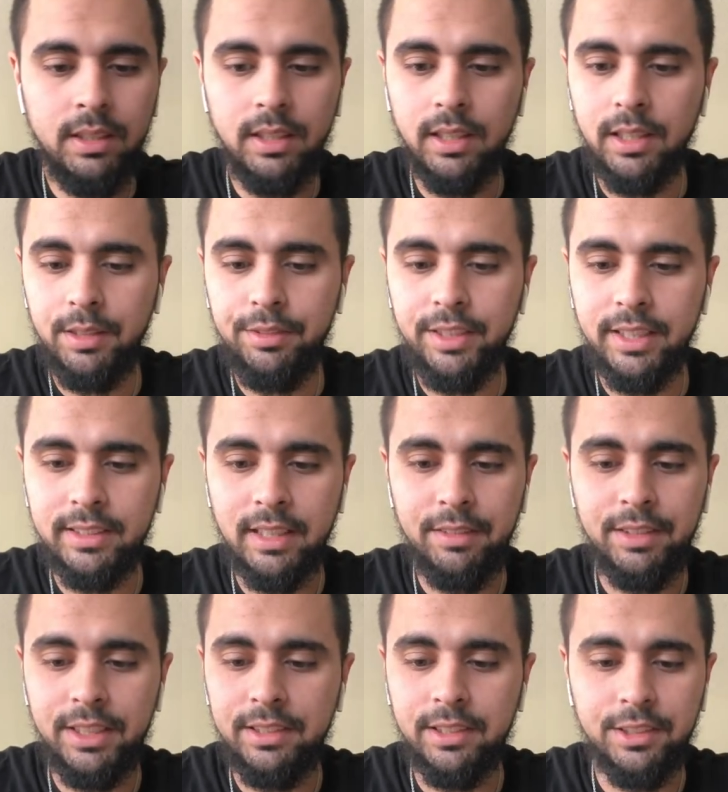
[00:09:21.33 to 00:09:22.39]
if you guys have
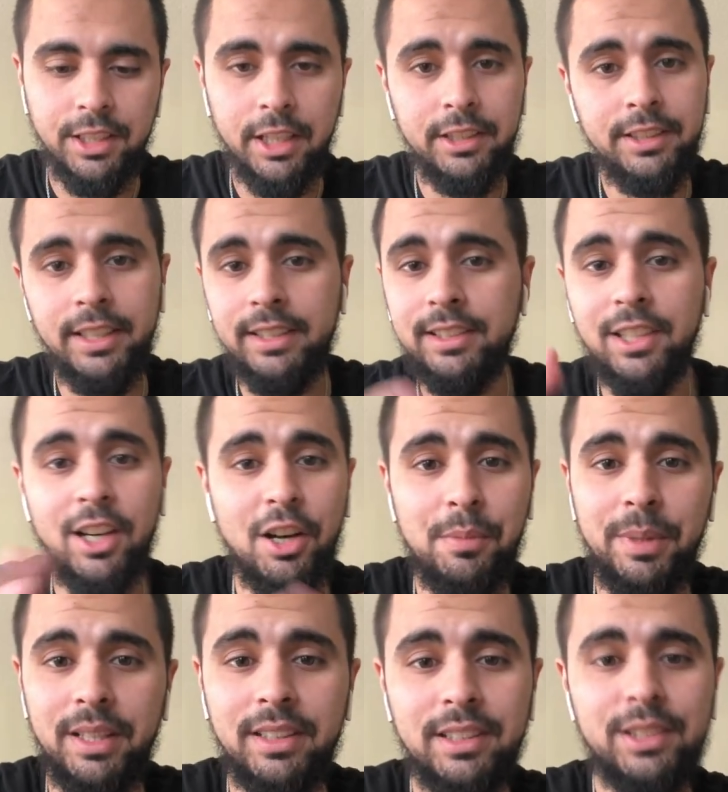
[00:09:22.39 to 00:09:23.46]
any suggestions,
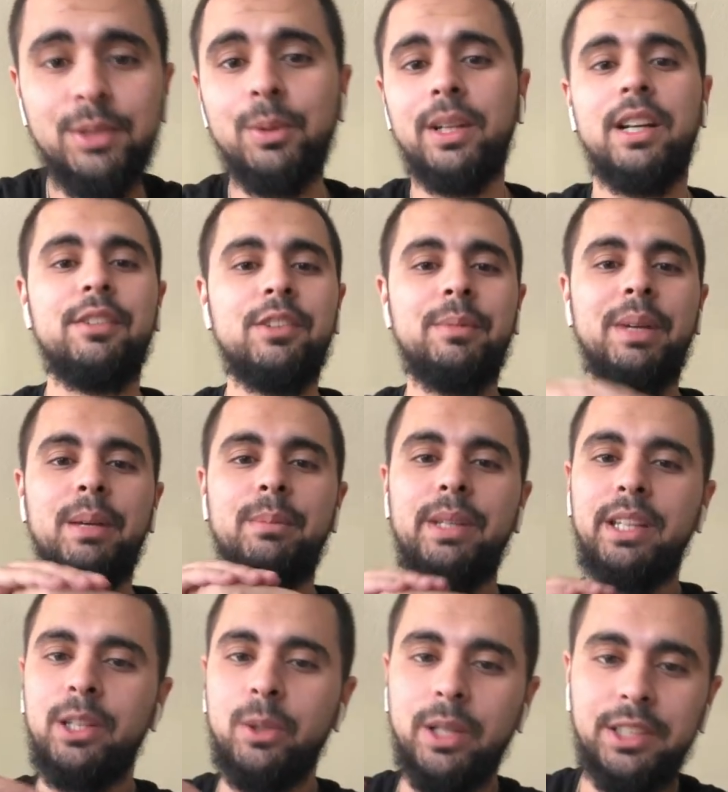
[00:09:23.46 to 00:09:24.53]
comments, whatever it may
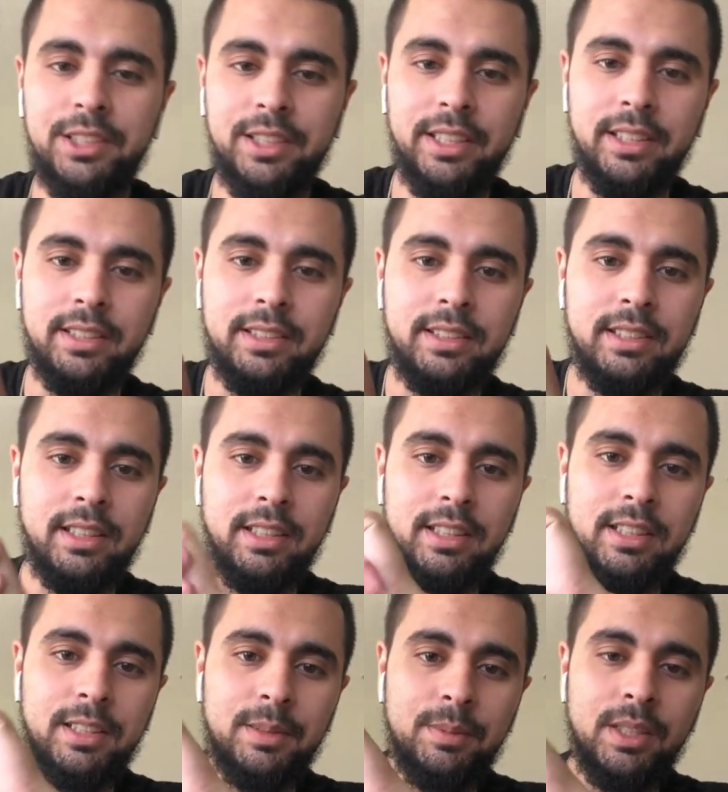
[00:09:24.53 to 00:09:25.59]
be, questions,
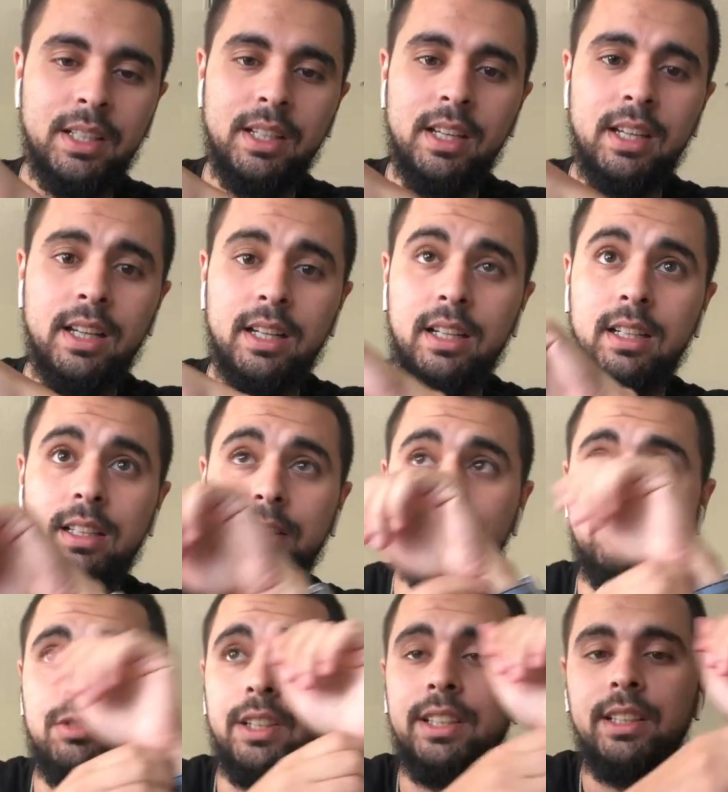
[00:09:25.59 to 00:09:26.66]

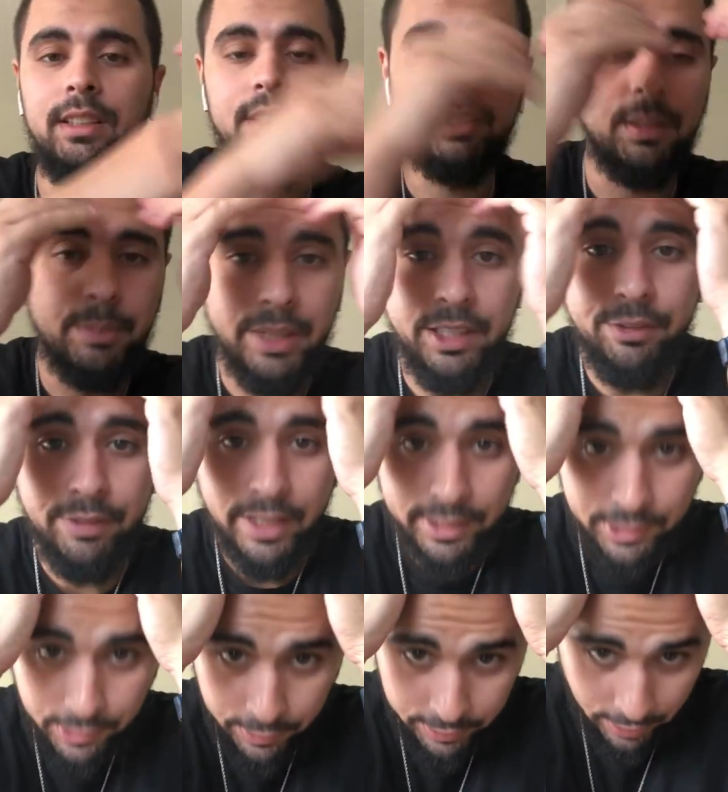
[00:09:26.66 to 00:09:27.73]
for any of the
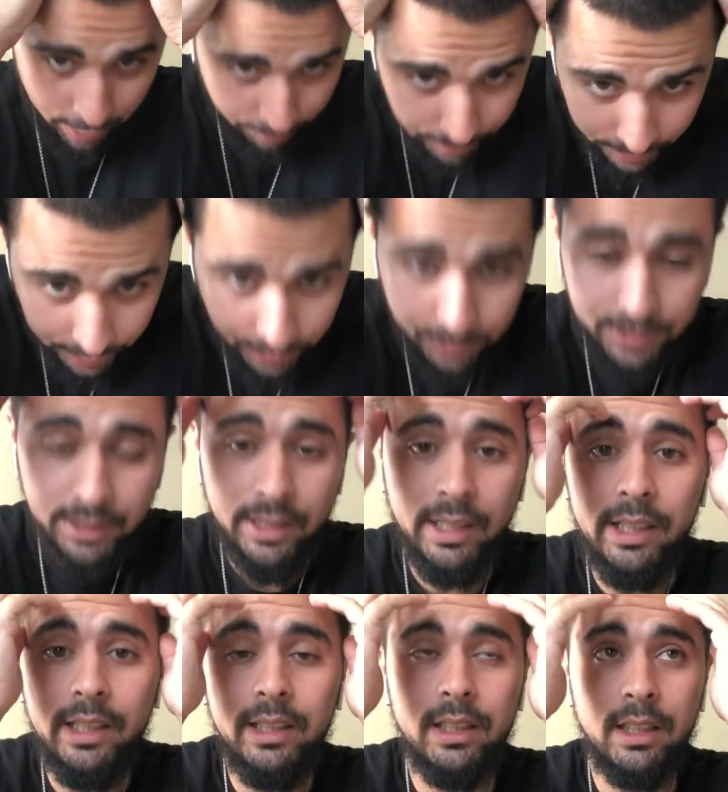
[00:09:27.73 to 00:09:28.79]
manufacturers. I've been
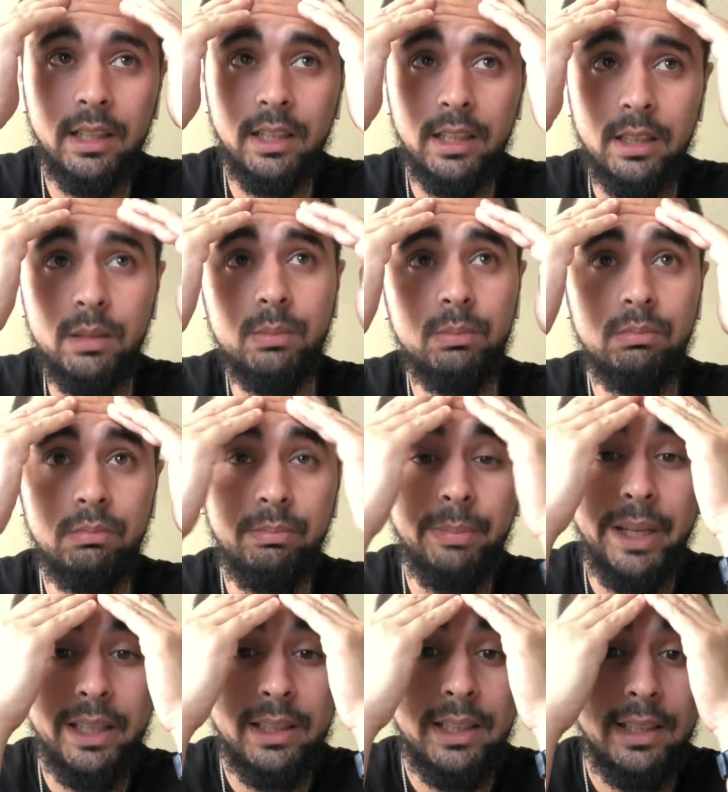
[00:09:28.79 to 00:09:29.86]
using
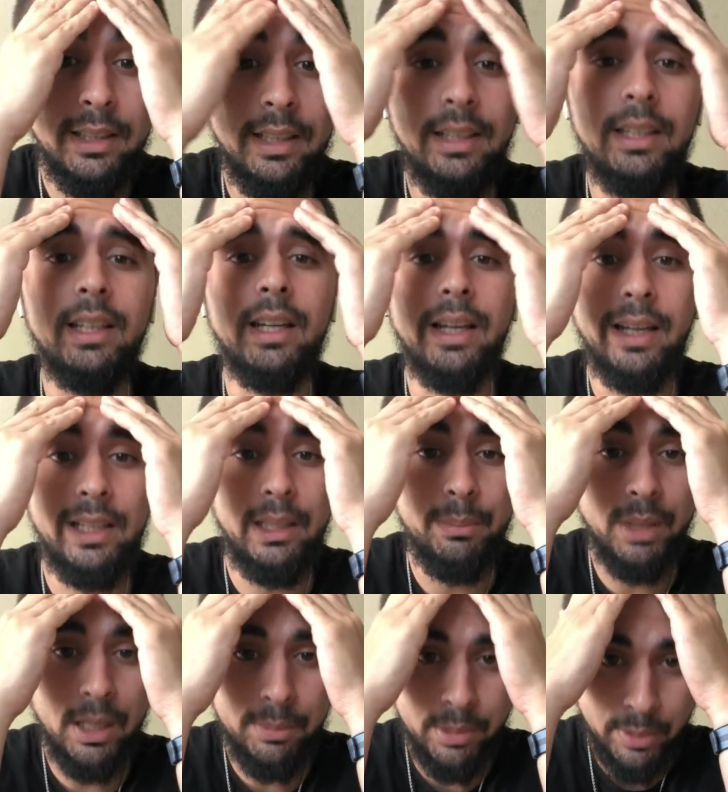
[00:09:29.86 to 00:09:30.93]
mainly the
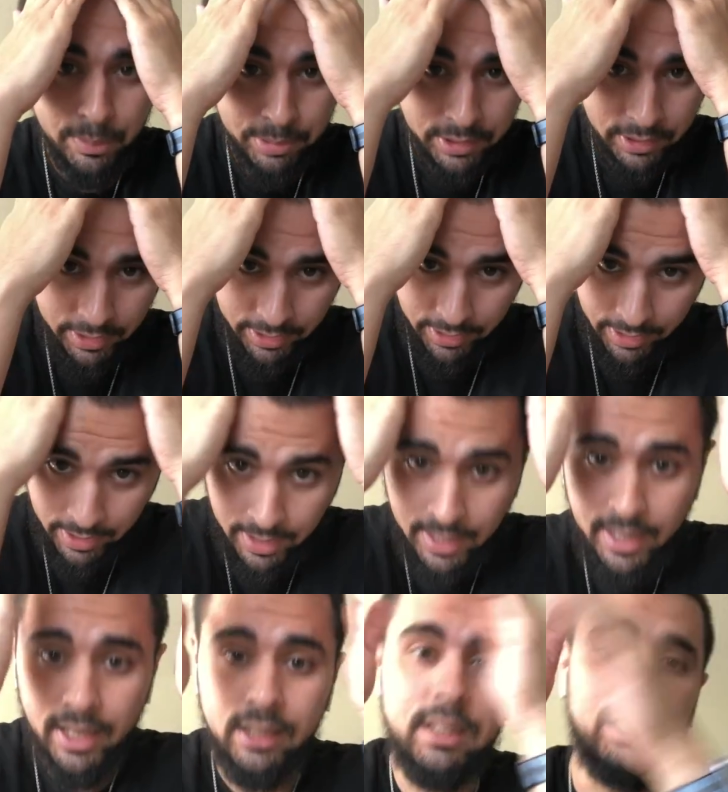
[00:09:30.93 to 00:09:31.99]
Alibaba website,
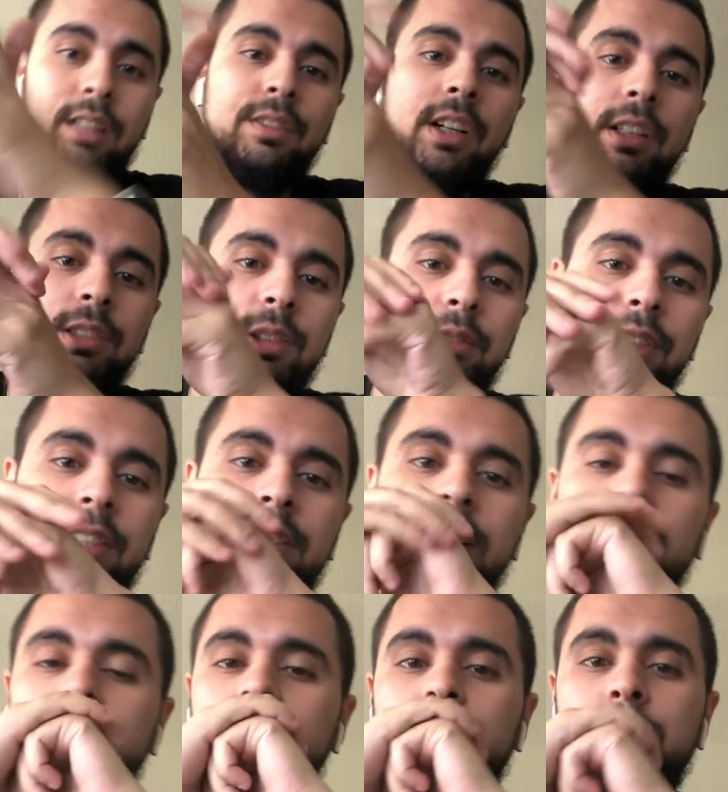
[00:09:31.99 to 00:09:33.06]
and then I've also reached
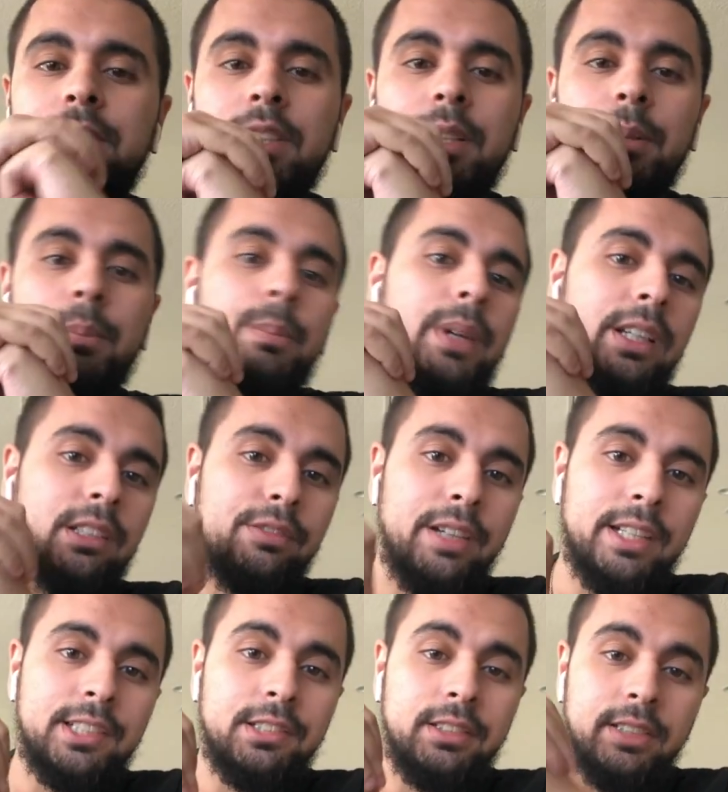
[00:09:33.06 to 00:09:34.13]
out to some
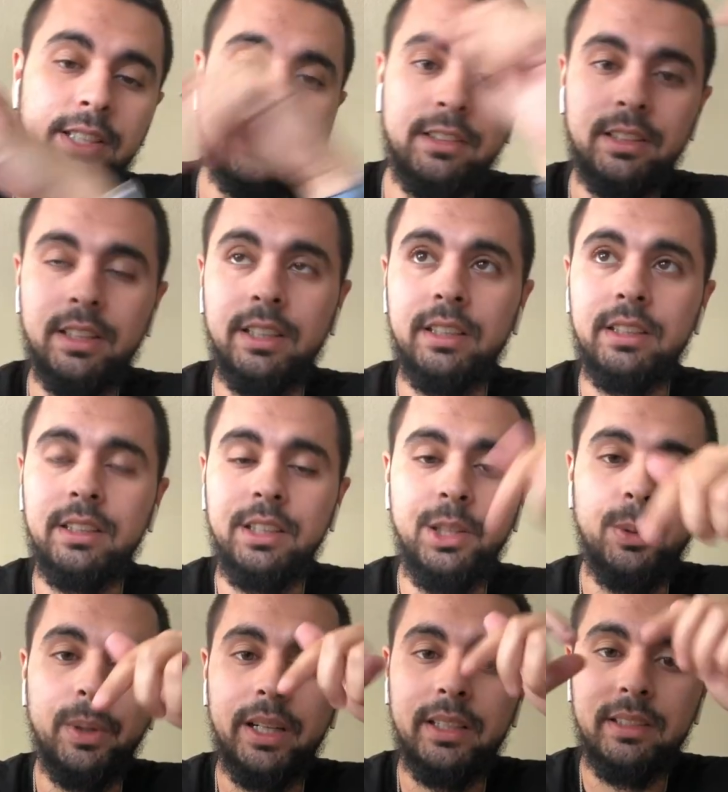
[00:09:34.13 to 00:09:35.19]
manufacturers here in the
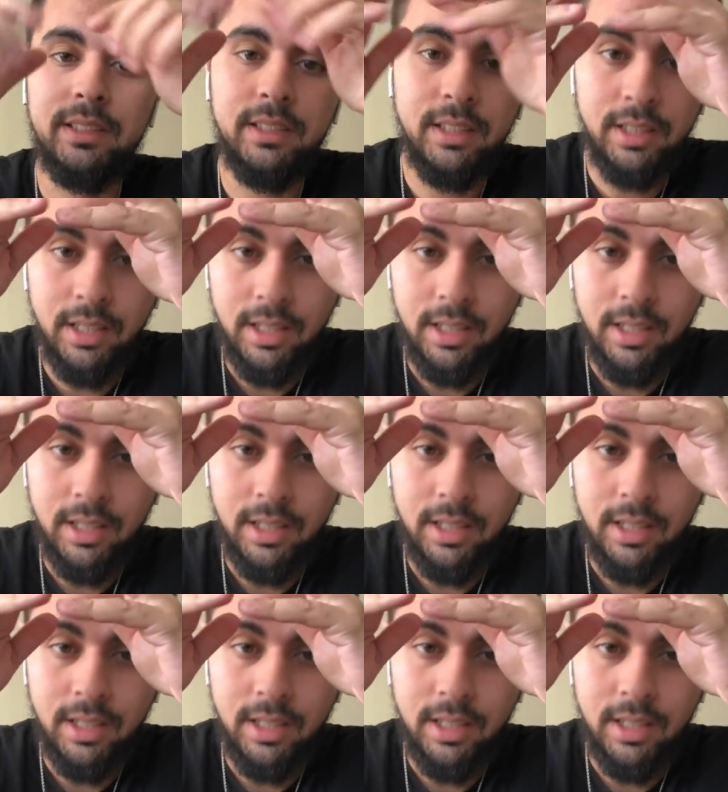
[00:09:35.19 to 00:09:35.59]
US